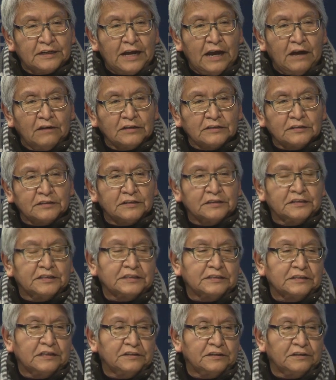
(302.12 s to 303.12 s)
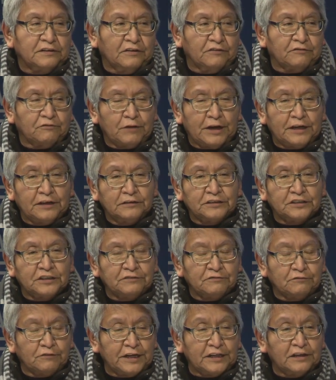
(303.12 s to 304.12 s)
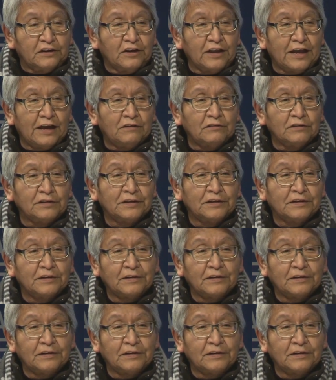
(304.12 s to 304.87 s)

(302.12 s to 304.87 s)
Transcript: down is a descendant of Chief Red Cloud.